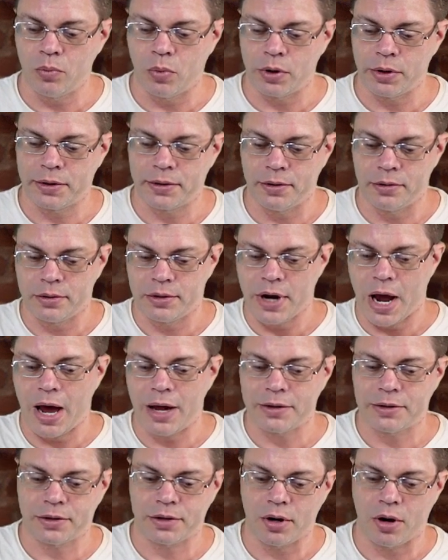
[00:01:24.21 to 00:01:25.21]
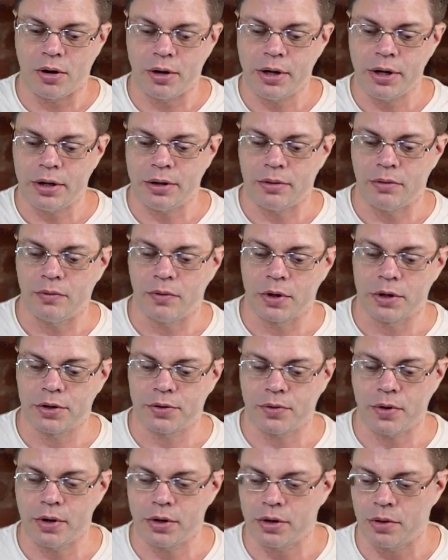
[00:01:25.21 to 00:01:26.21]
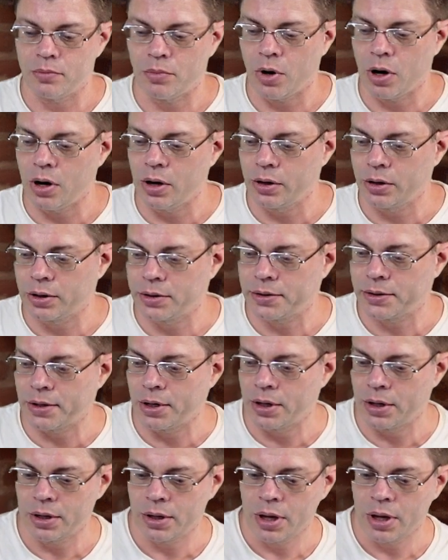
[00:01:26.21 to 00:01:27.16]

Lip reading: with dots on it, registration marks.